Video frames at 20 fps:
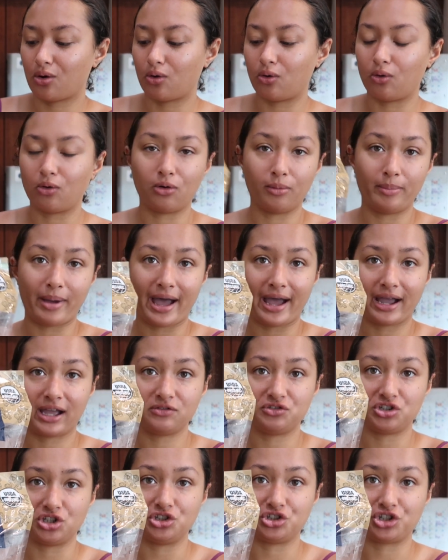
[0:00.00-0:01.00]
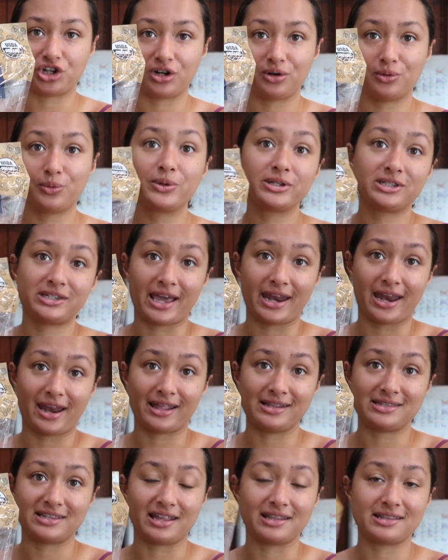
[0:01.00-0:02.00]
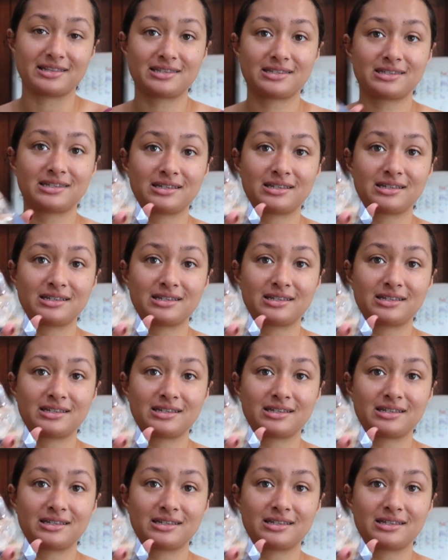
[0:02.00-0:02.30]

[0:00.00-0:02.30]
whole bag of ginger was 99 cents.